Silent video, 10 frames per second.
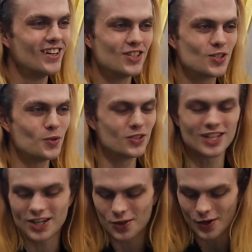So we'll
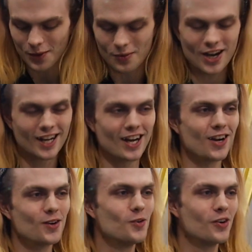take a quick break
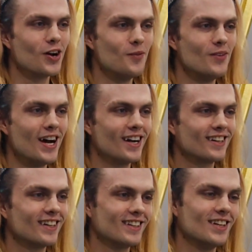here. We'll come
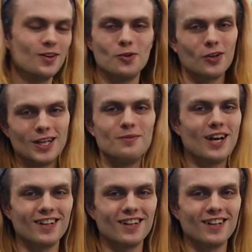back and then we'll keep that